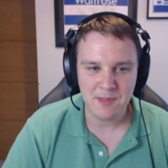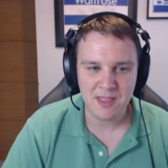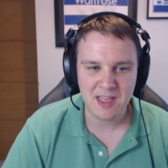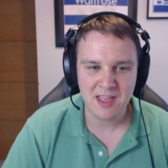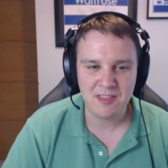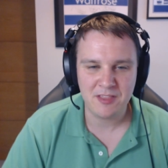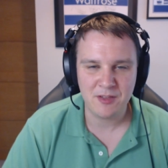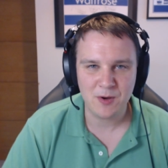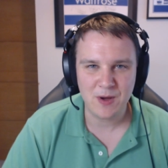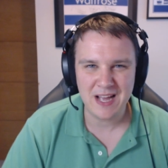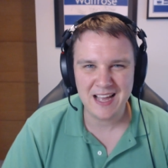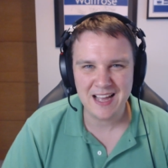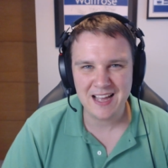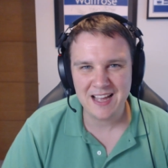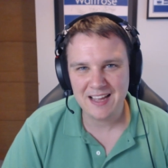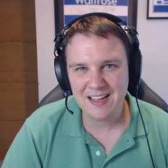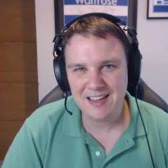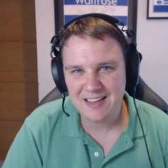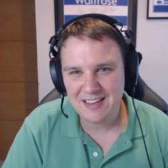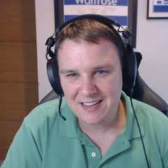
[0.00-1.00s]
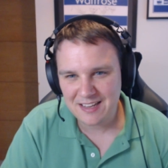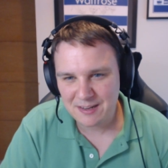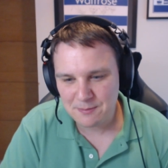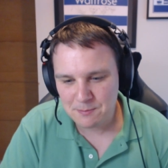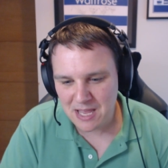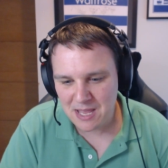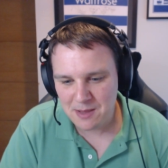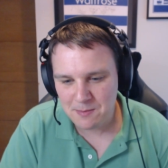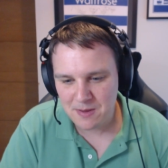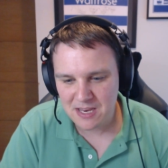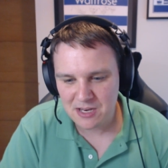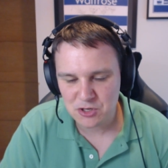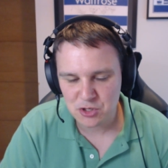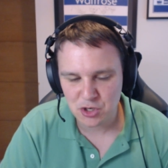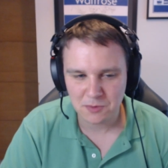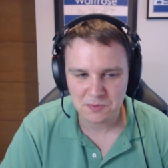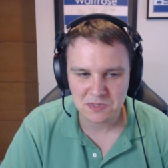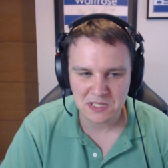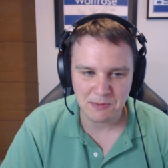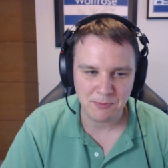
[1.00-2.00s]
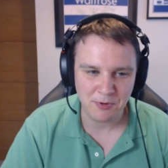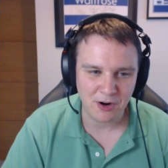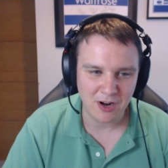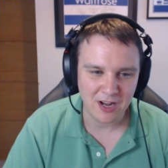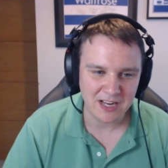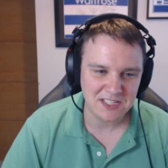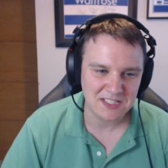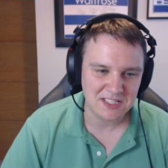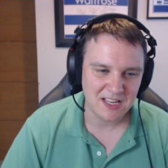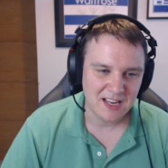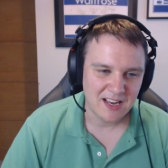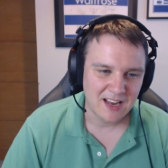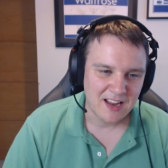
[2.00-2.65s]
and then thought maybe he drops in price.